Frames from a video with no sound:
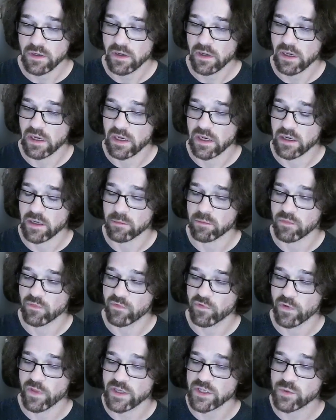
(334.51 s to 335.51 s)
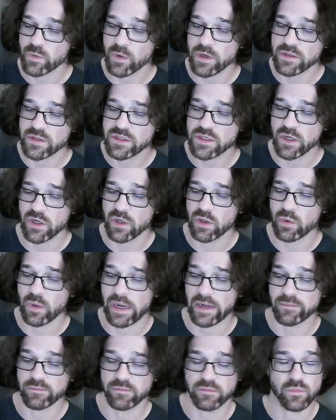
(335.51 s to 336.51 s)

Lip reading: for this one, so